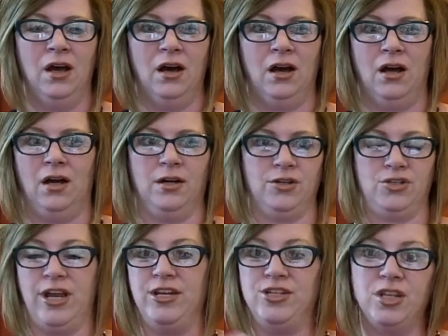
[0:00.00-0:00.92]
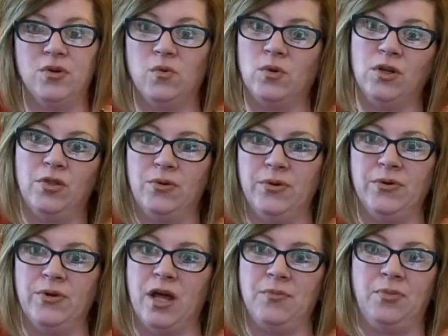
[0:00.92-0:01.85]
are changing the world through
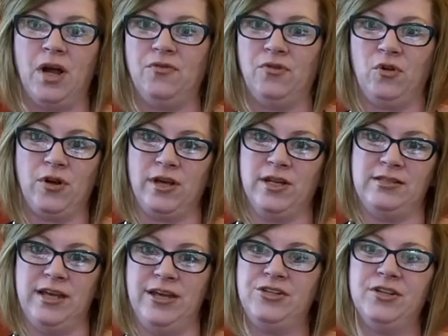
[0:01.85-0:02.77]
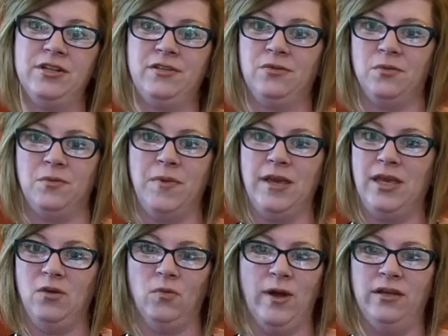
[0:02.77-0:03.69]
nonprofit organizations with
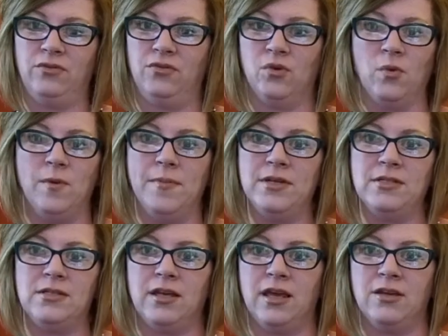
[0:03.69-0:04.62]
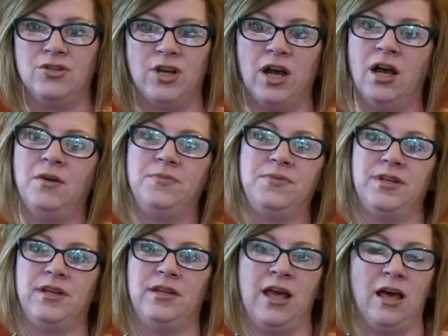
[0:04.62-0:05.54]
making ways for women to get jobs
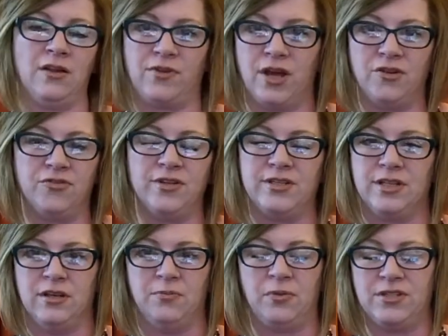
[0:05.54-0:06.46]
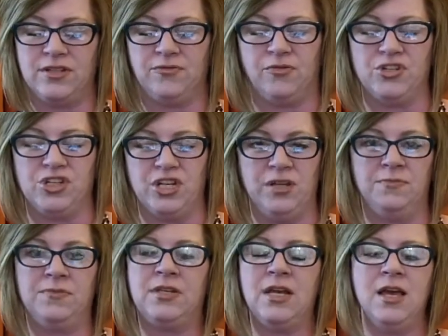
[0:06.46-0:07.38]
in out of countries and oppressive
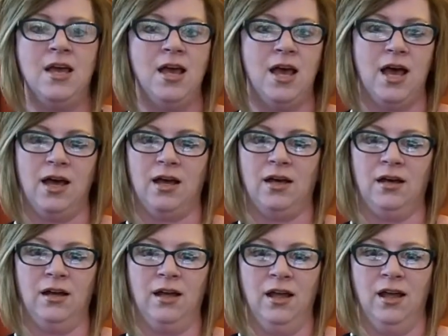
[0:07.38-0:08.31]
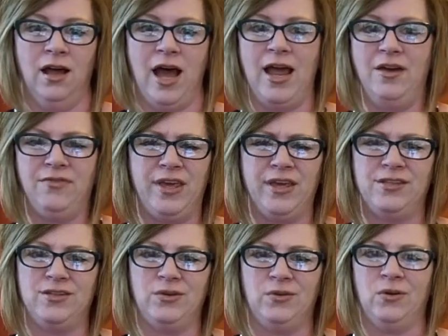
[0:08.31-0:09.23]
regimes. I have
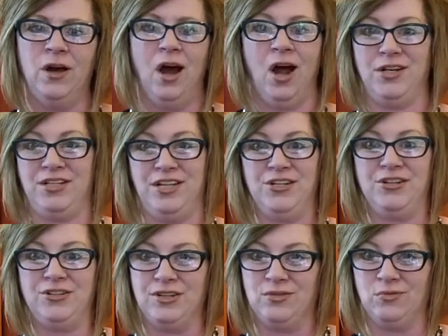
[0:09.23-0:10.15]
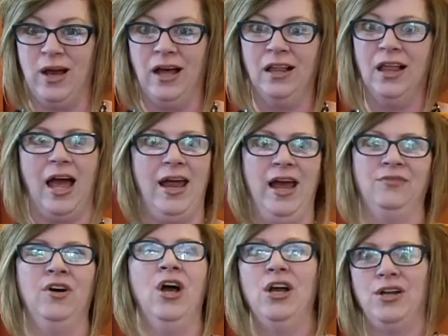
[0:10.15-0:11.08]
kids who are teachers as well. I
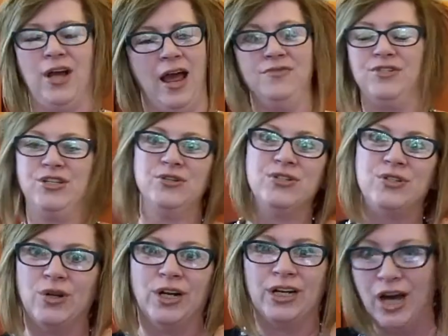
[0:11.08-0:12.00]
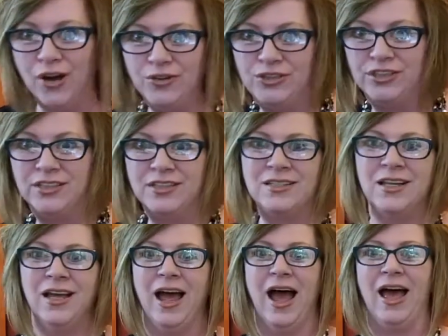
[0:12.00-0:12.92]
have students who are coaches
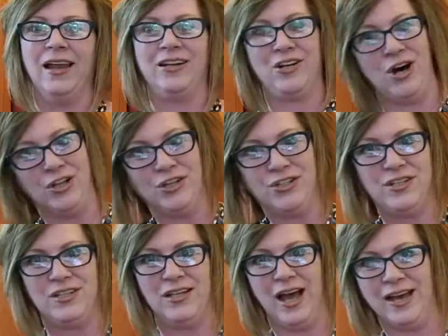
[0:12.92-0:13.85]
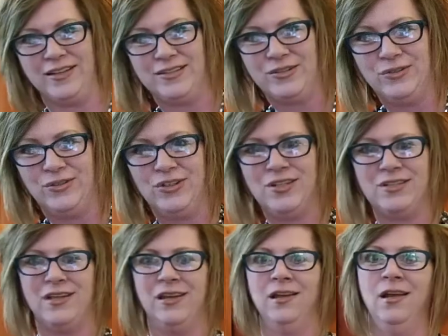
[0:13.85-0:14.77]
at colleges and high schools,
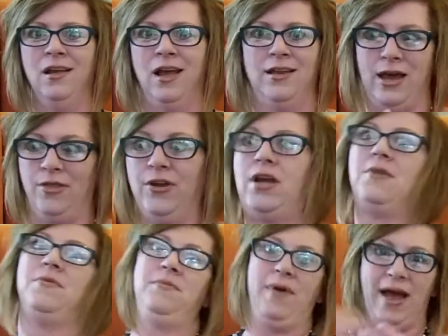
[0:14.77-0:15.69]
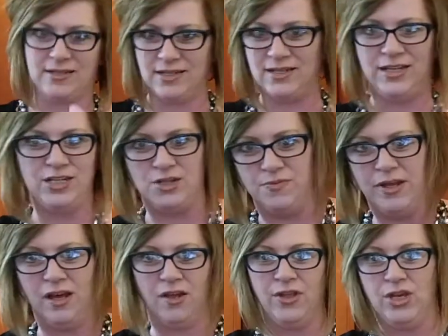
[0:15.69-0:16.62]
and now they're coming back to teach
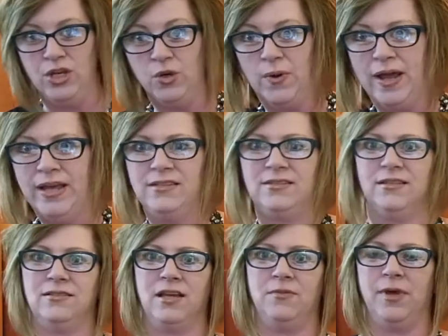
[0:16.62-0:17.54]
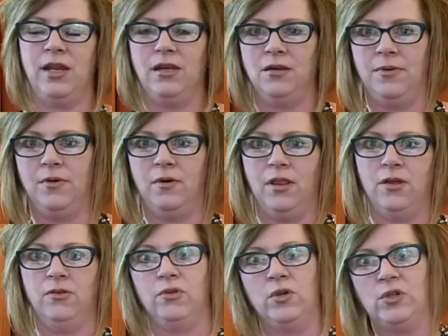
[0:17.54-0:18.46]
me all the new ways, since I'm getting to be one of
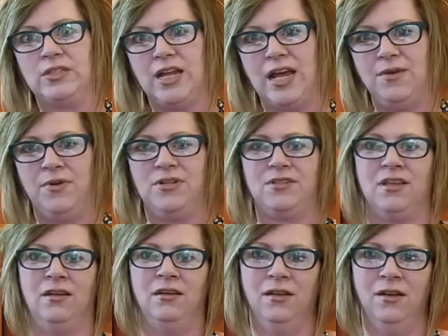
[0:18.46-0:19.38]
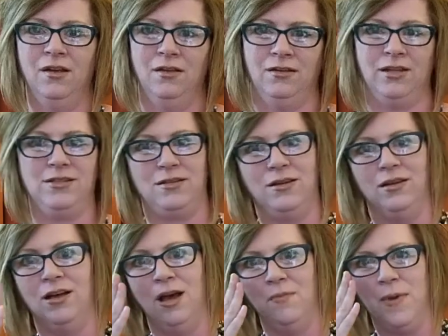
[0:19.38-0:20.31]
those old timers that needs
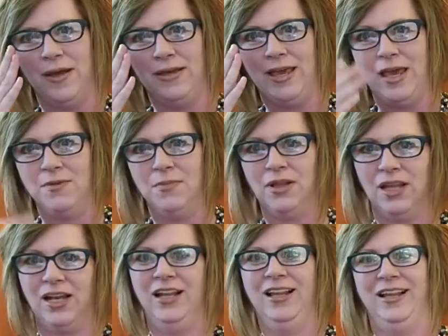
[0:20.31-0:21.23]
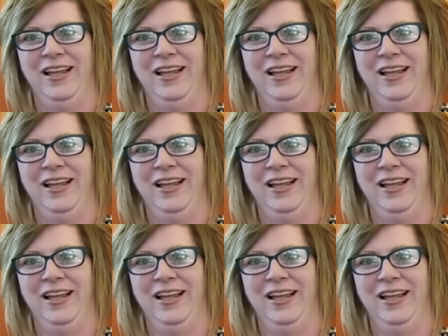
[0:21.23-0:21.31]
to up my game a little.